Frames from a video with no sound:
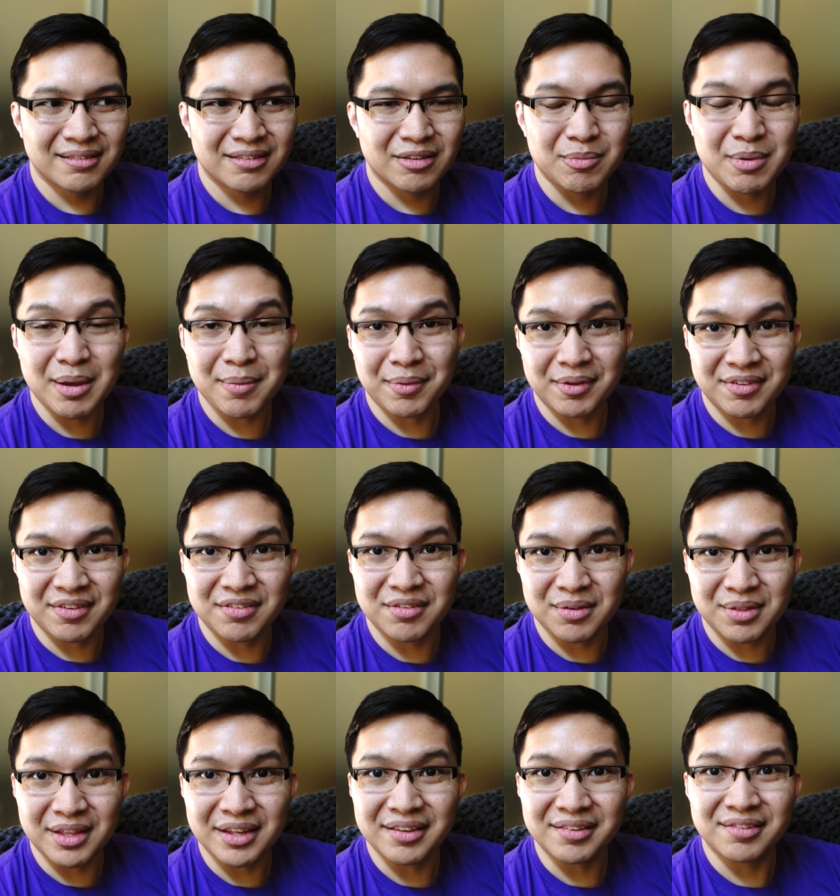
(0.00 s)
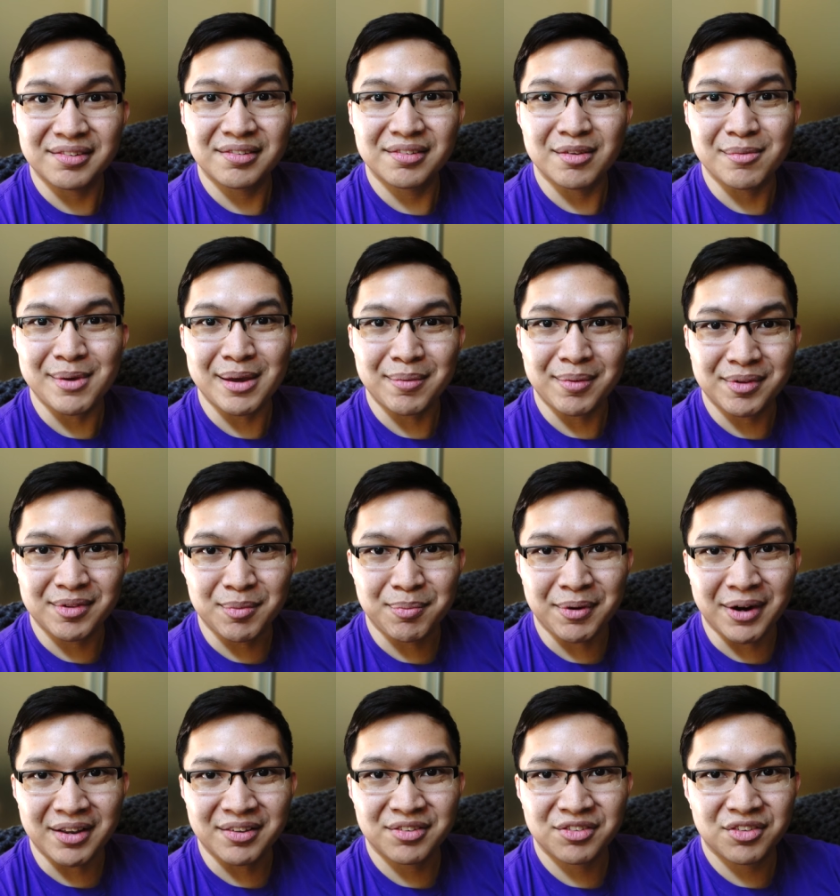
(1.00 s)
to be able to do this, to be able to
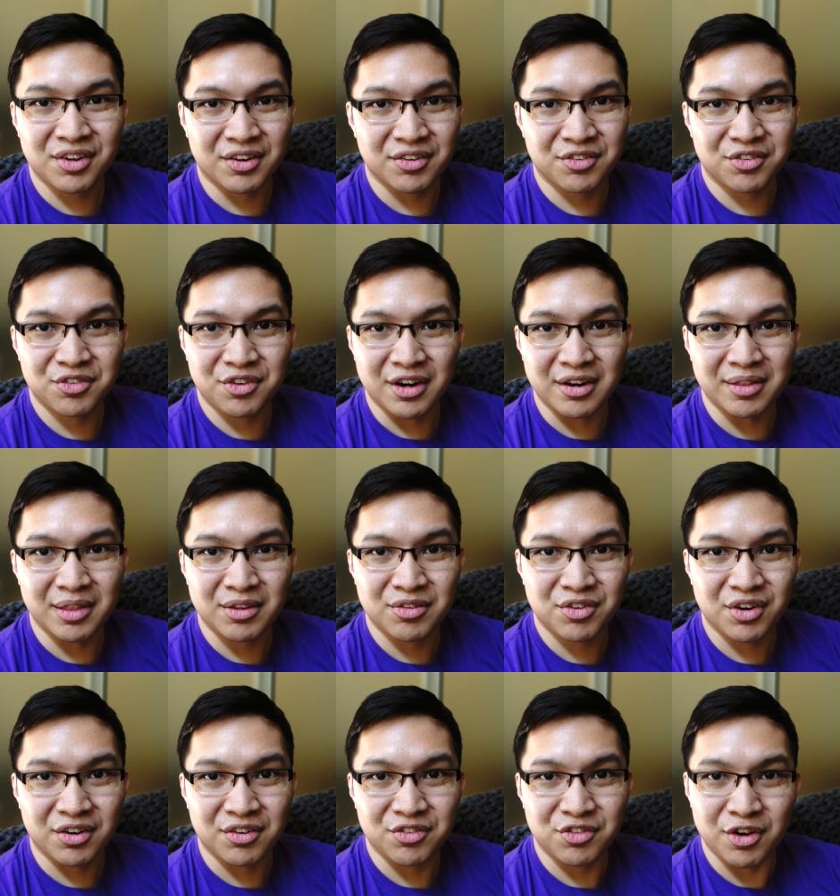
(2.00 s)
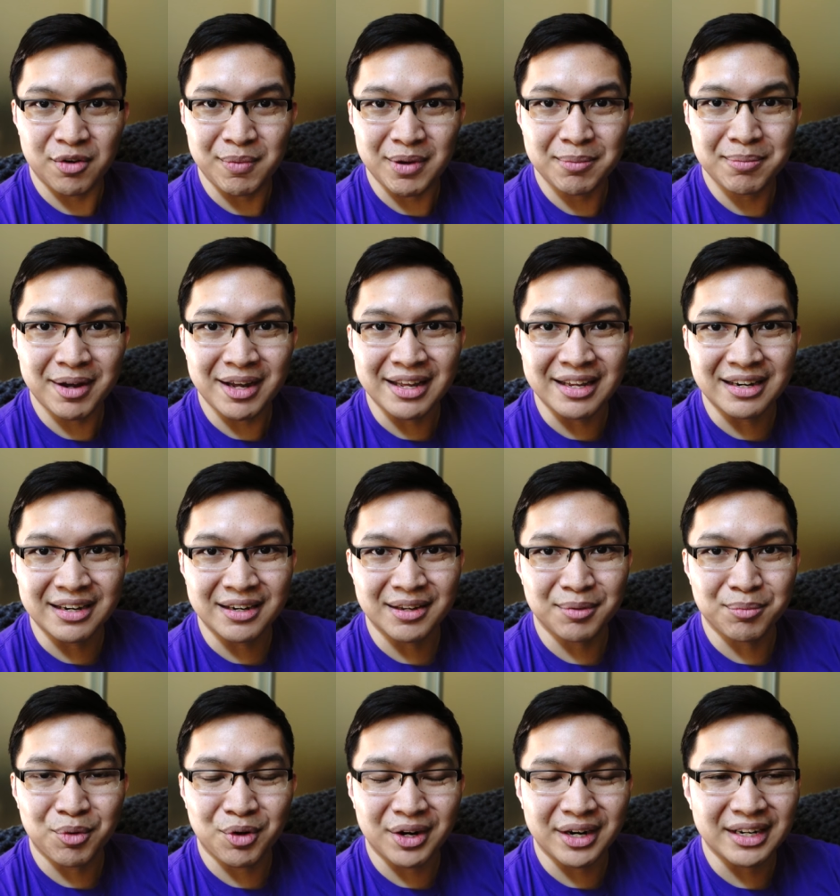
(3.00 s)
press start the start streaming button in
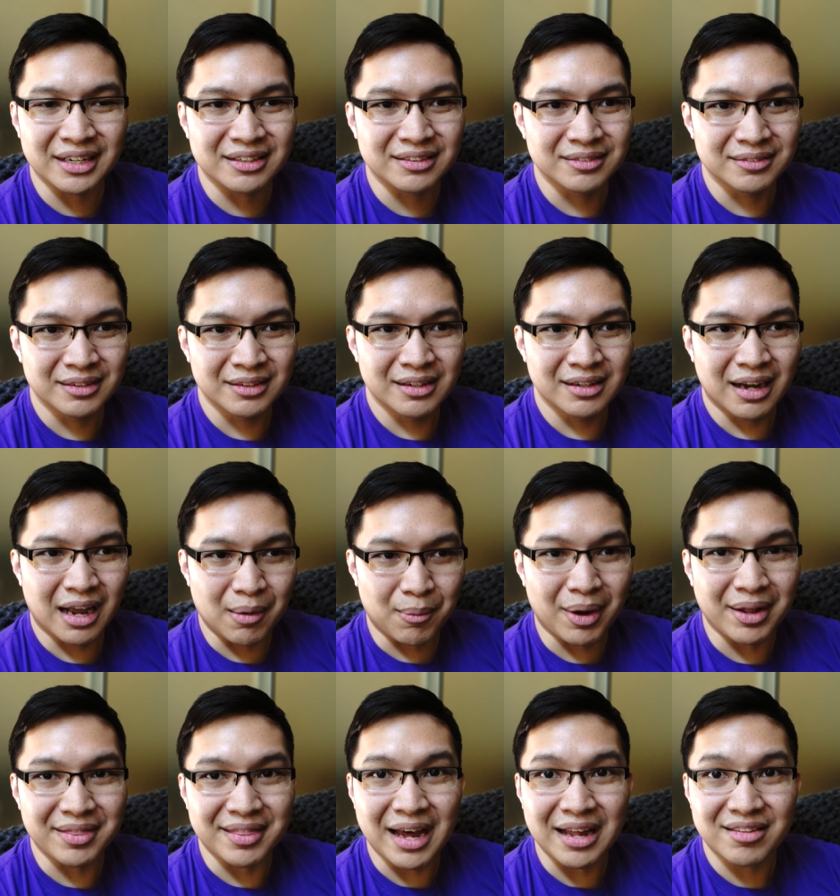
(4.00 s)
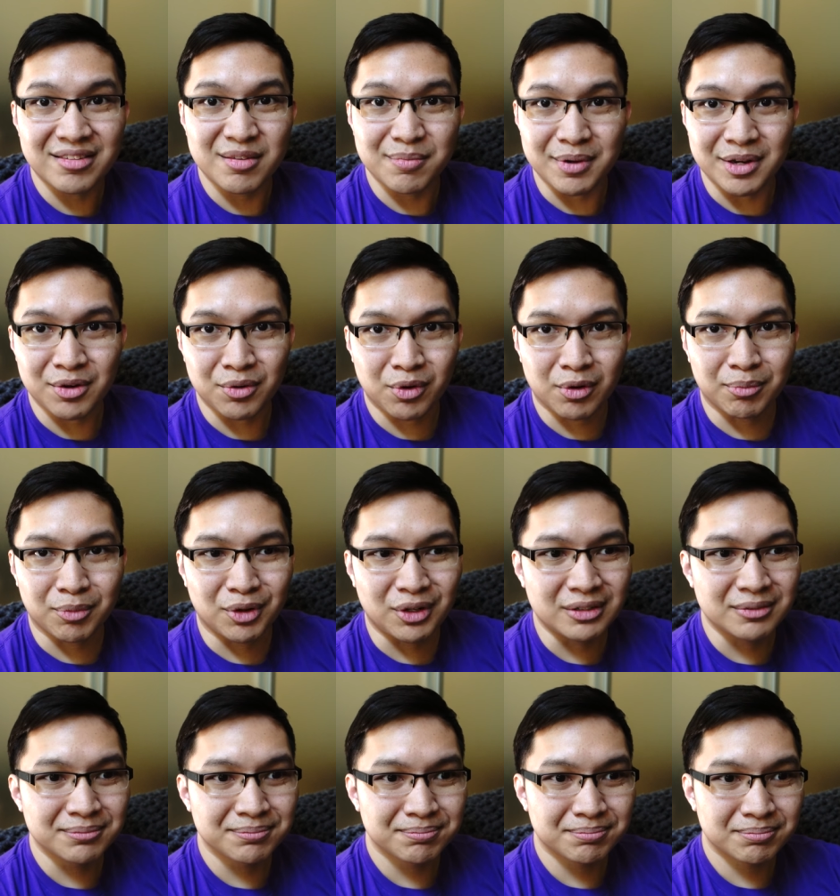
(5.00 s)
the morning. I want that to be normal.